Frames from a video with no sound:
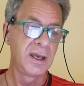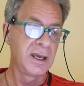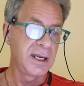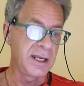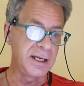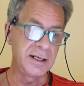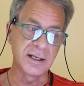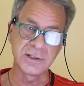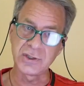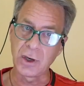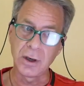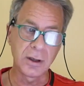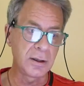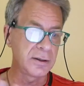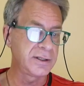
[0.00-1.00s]
He does
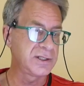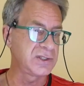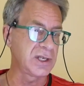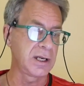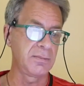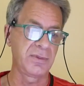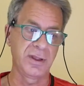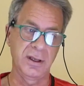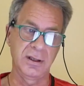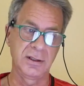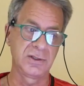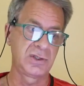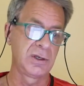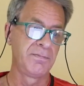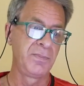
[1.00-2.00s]
all the same
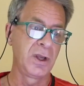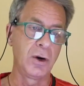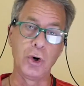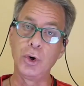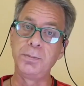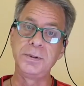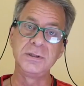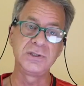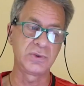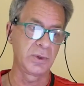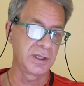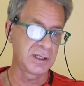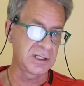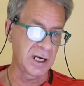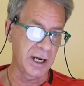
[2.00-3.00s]
things, opens
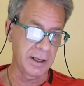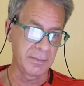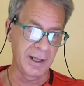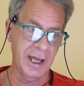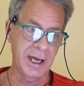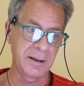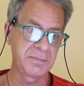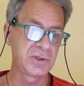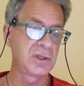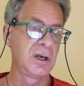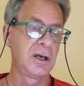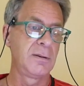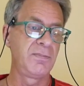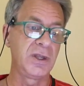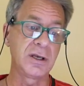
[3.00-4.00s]
with a time lapse,
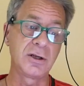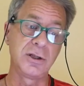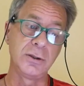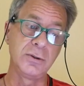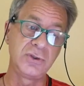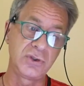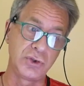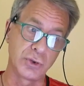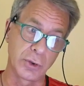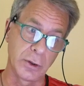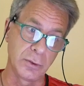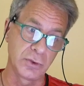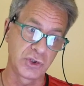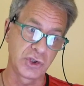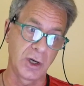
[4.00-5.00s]
includes
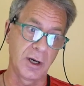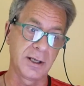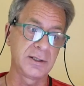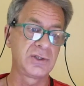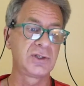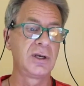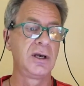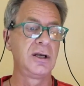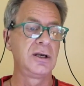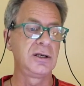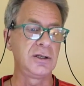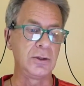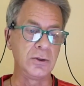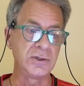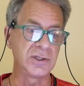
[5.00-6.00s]
drone shots,
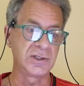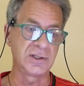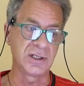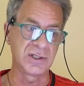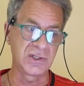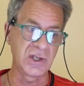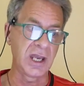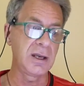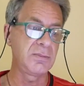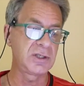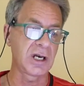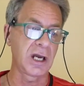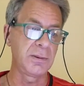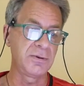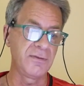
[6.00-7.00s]
uses the same
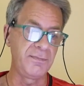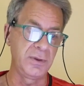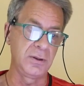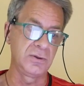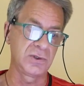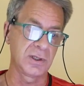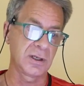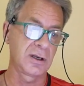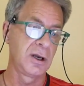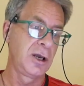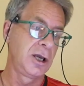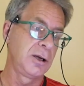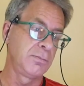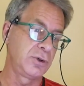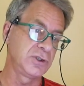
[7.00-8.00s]
type of music,
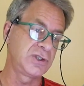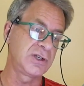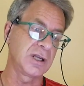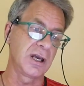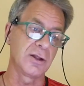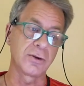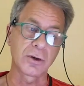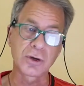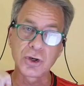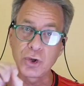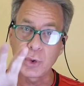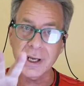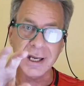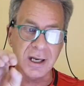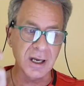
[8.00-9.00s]
puts together
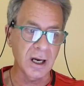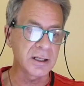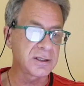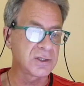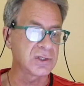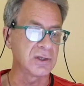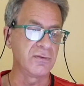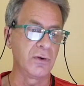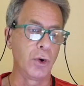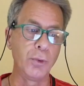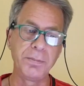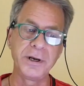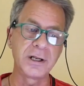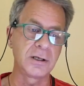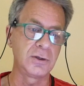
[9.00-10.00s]
quick cuts of
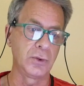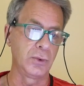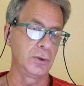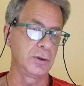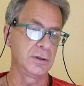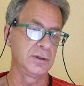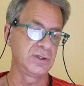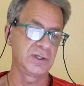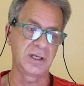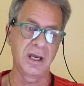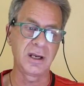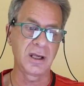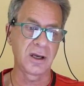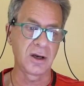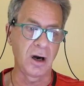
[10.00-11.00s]
opening doors,
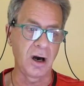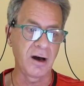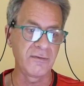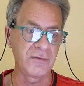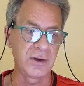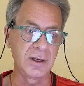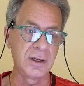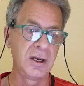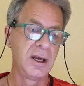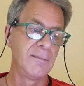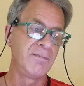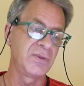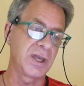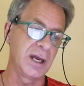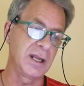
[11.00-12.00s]
getting coffee,
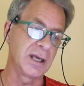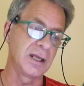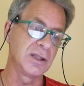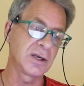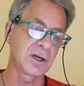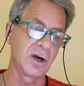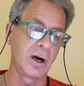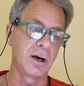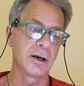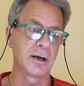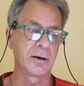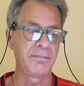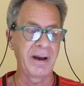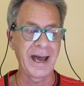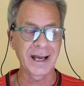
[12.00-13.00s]
getting in the
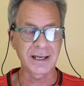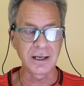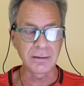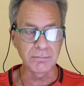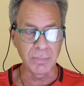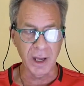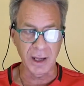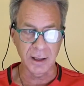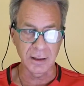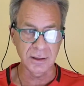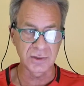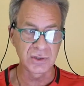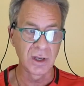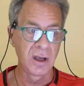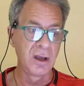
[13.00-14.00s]
car, packing
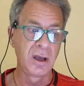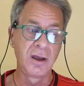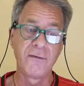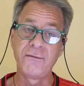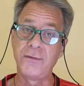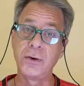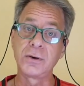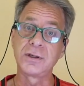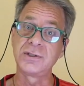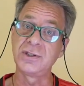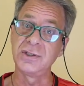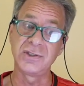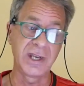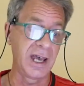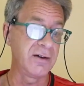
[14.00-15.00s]
bags,
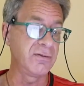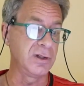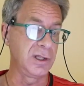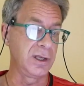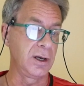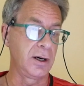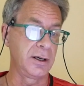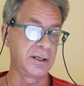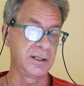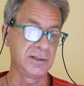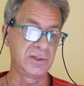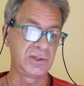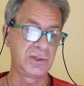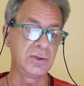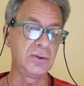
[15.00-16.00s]
focuses heavily on
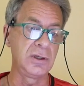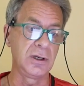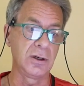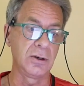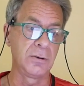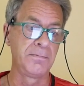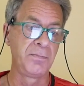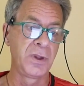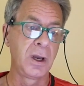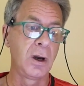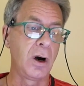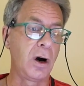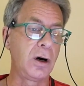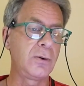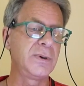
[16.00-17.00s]
his studio,
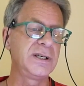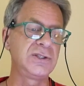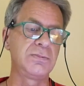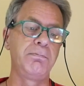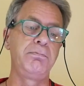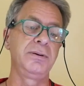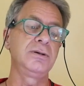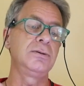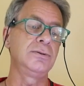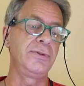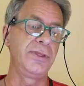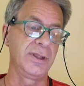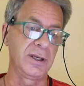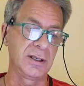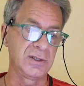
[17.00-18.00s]
always build
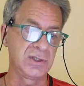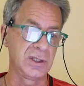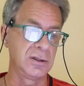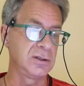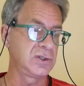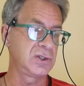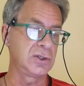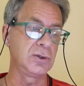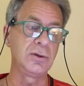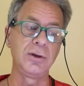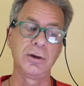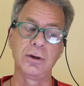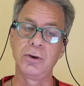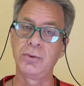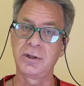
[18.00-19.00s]
things in the
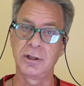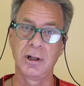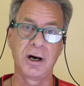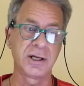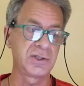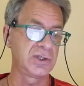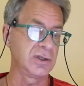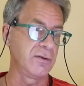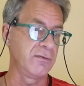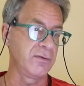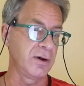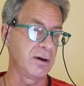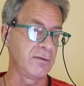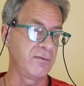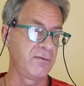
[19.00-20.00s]
studio with lots of
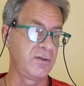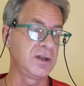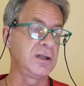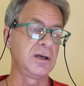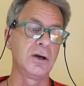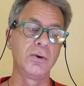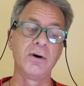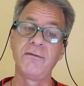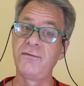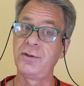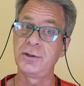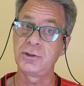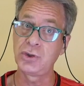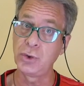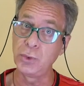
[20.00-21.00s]
video of
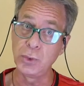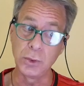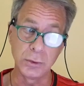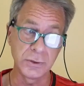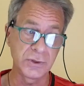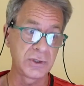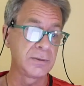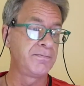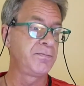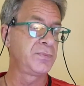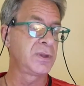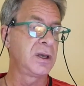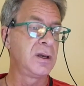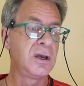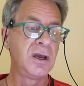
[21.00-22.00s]
the tools,
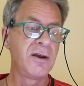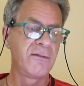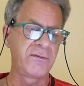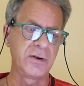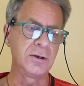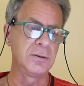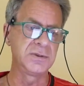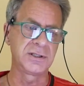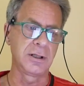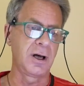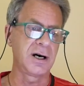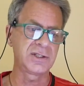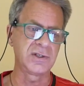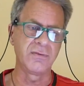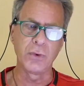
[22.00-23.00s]
films
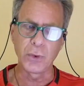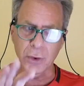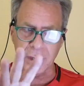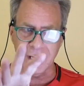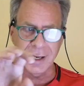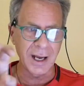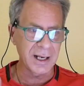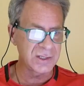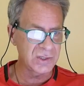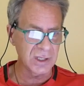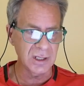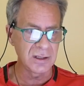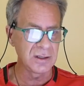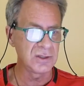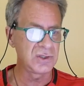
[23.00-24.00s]
lots of
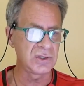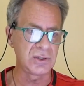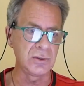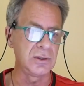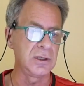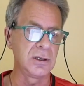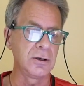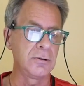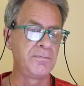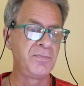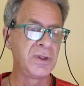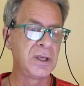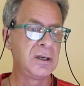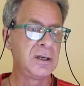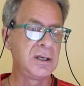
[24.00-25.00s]
organizing in the studio,
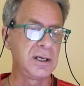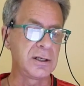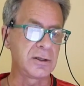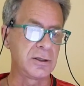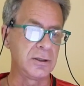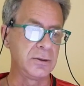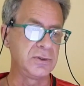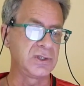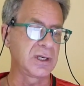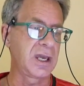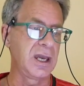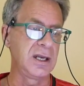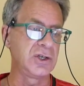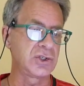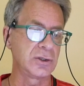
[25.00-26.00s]
includes
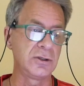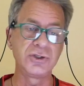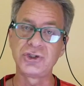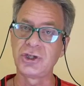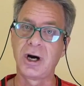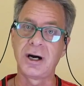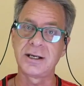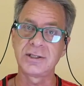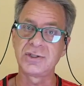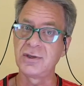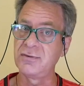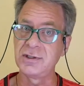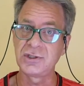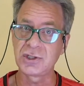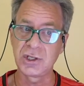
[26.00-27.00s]
occasional shots
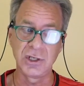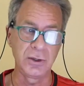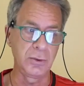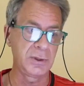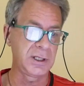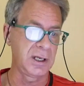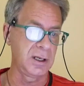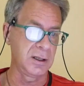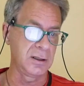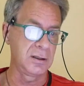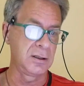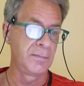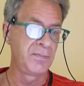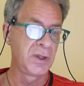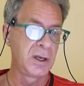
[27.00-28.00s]
of his cute
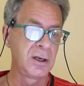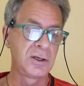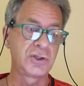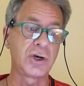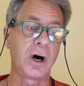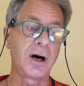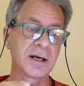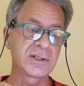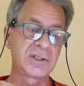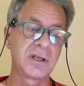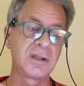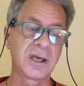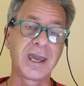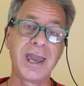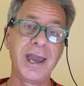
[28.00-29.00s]
kid, talks
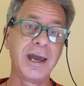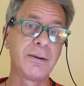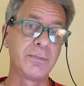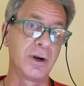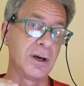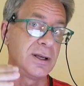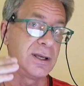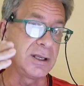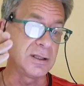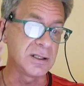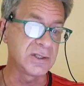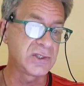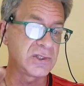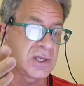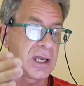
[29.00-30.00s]
to the camera in the
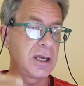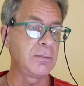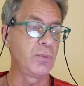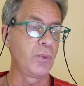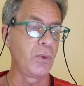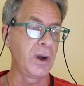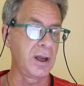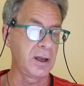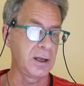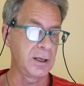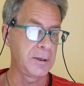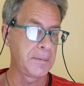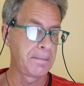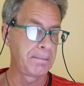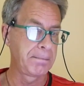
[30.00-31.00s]
same
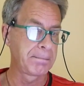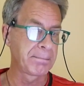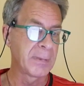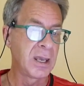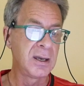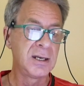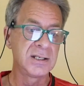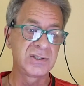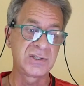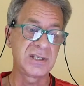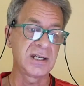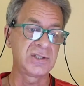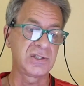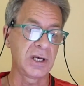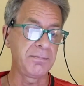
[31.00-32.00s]
way,
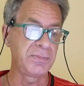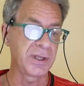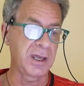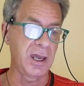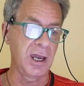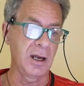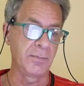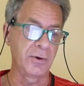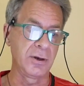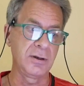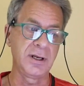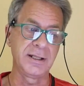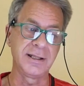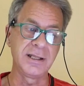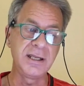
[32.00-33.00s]
sets up the camera
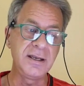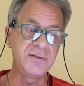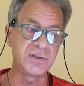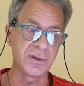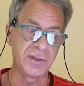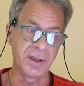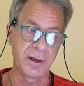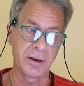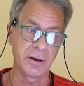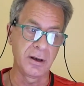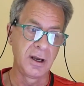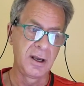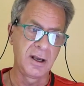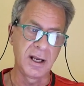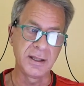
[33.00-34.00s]
and leaves it there,
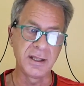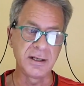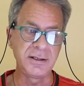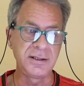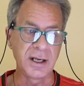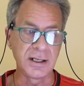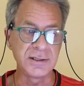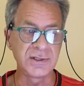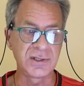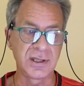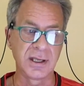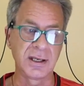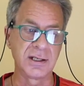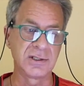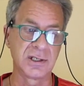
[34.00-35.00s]
and then does
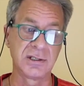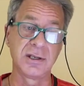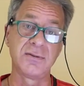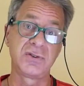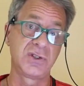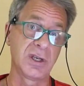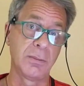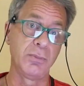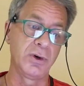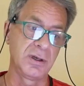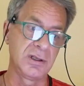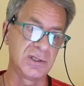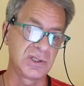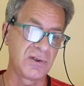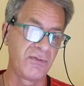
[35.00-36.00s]
things as if someone
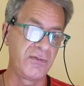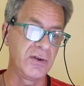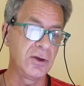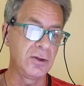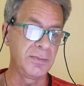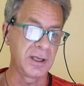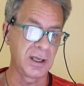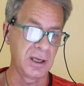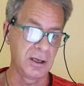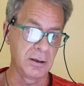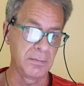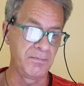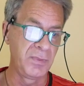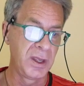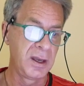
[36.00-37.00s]
is filming
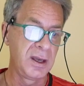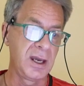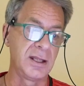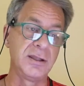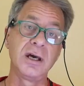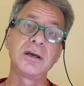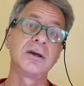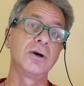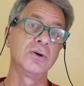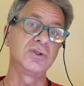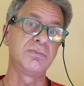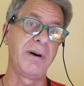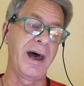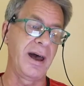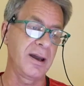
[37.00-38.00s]
him, and then goes
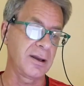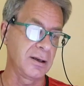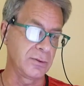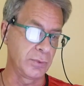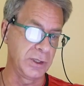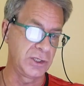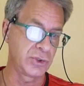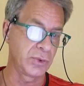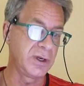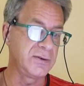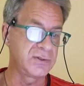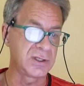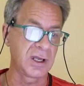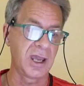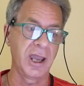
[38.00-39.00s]
back and
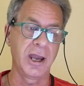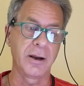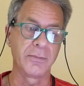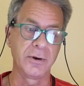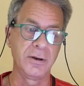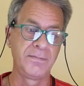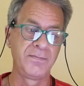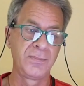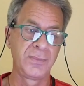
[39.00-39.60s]
retrieves the camera,